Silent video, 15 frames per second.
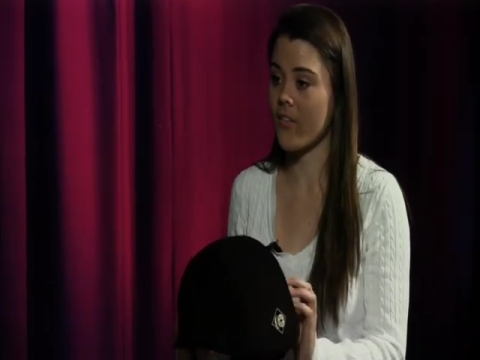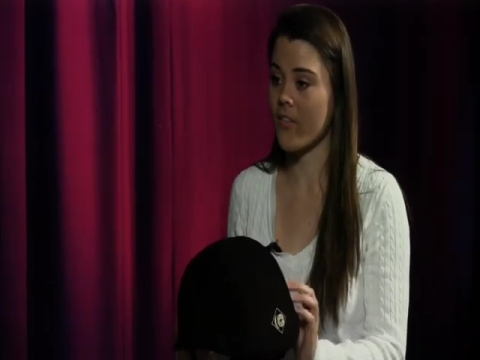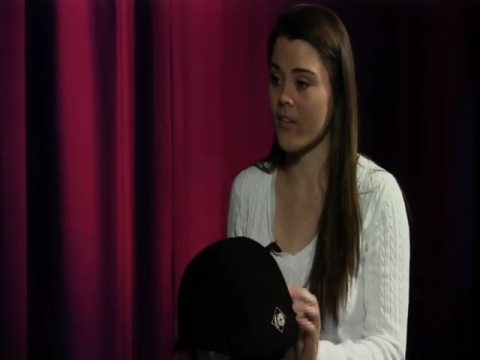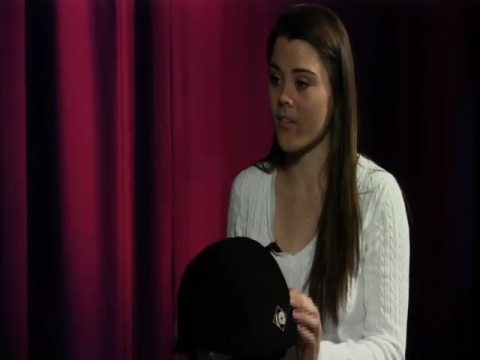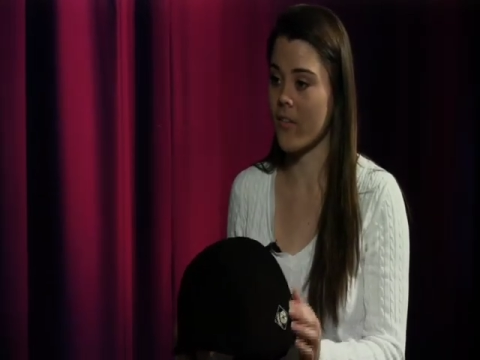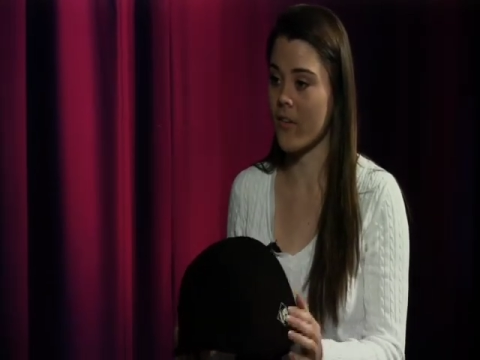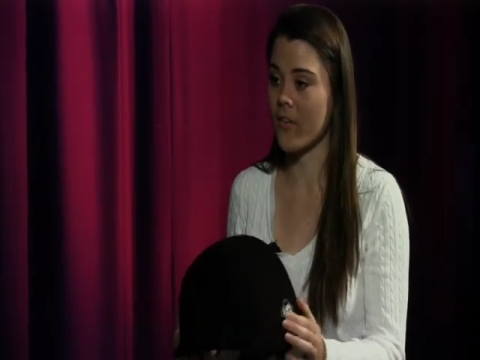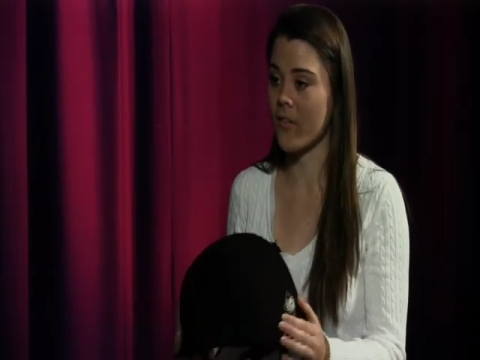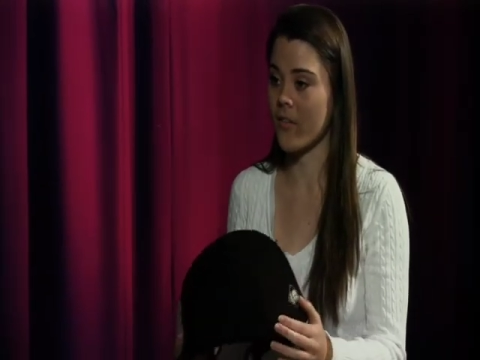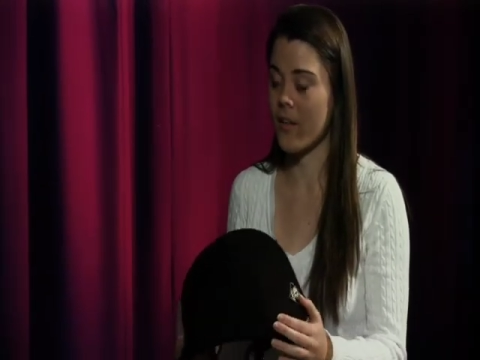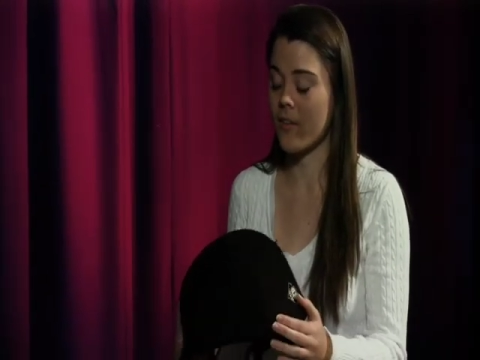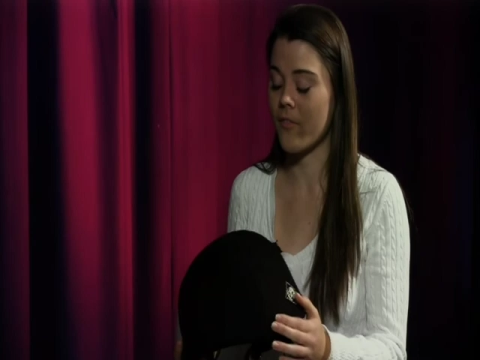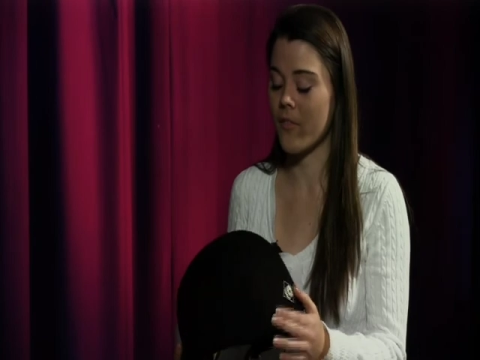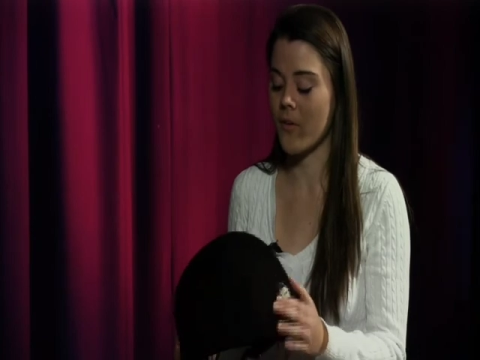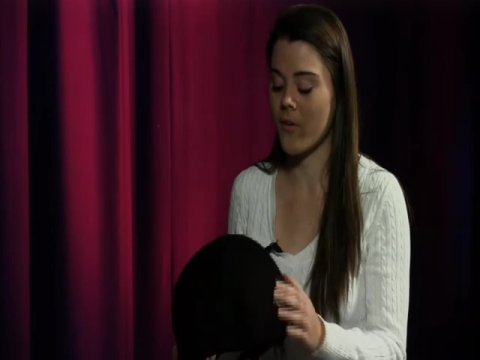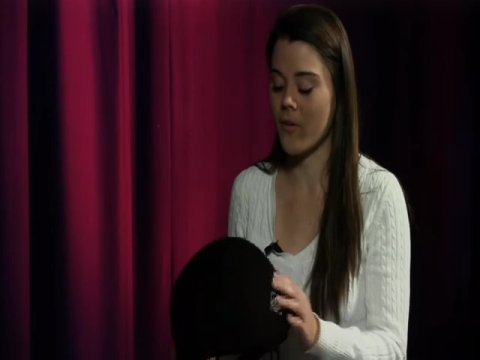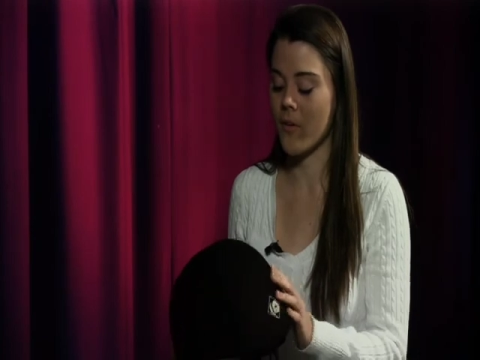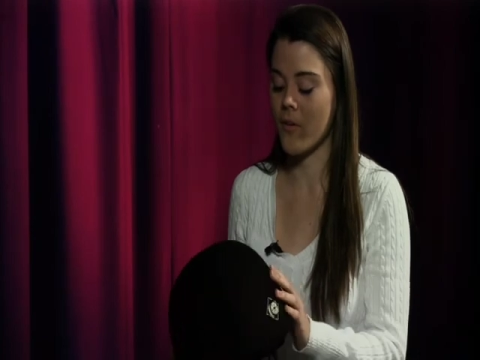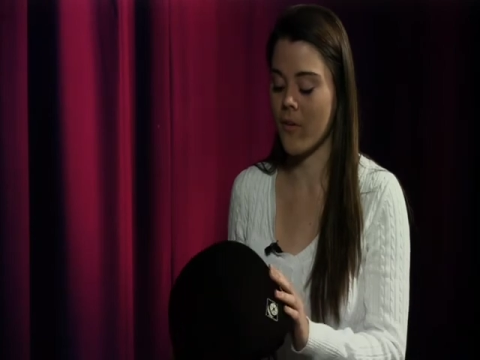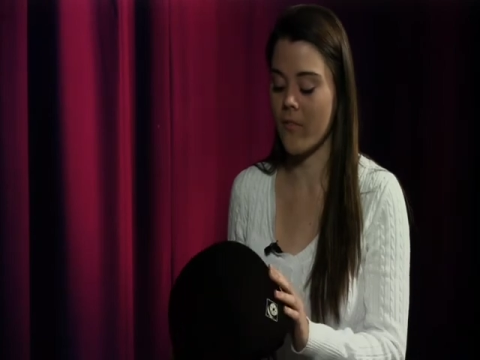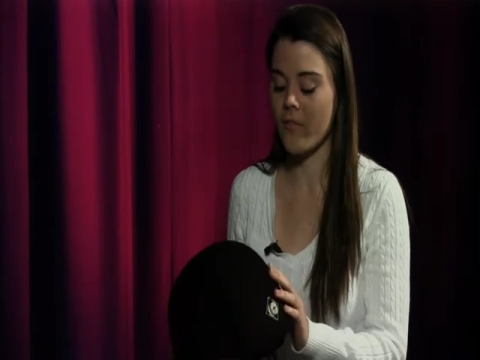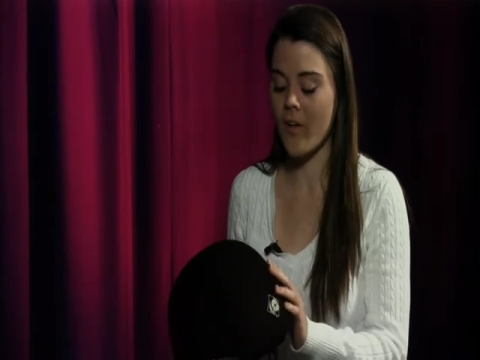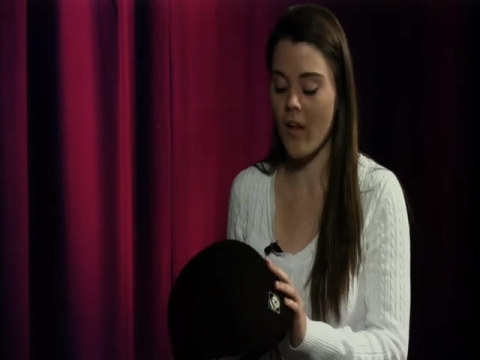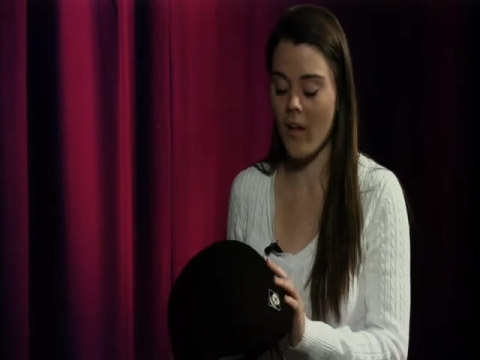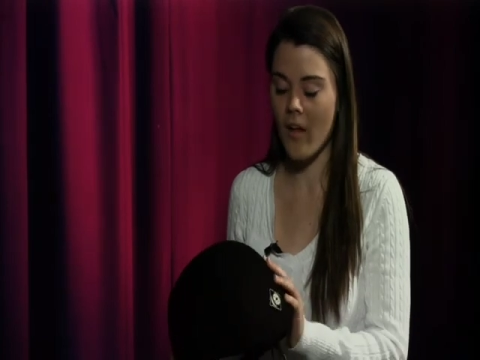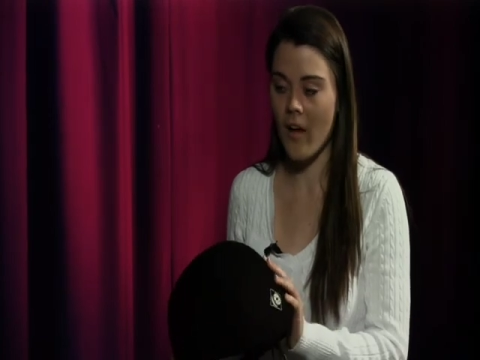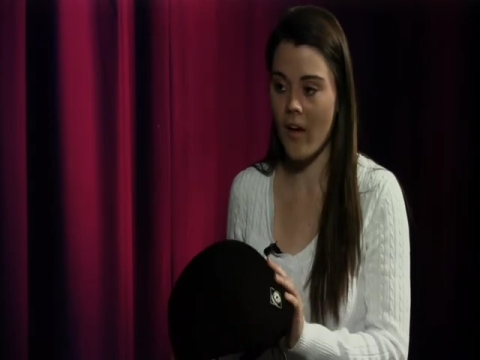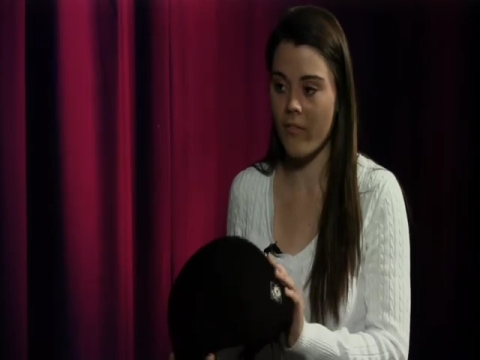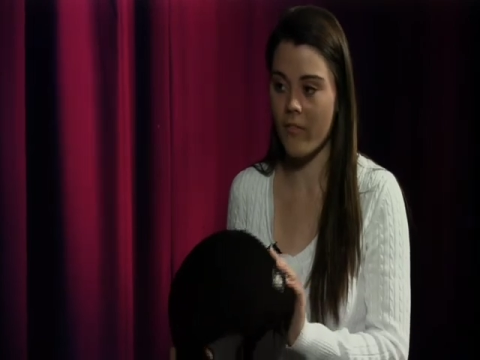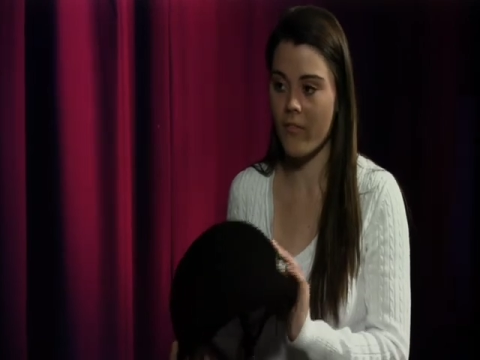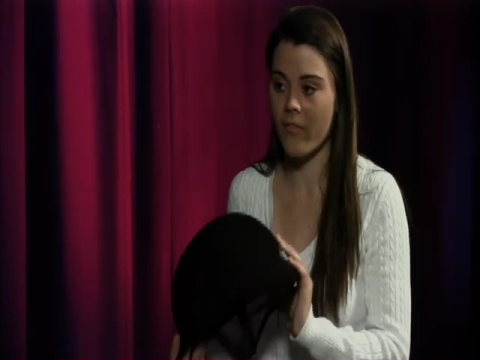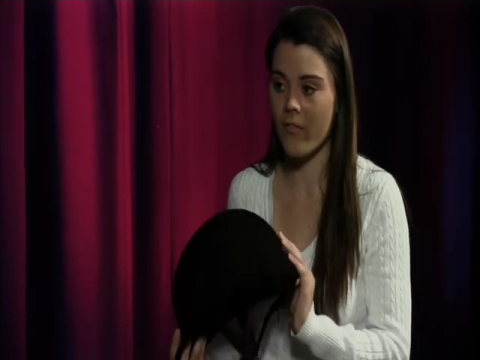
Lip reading: just so if you fall off,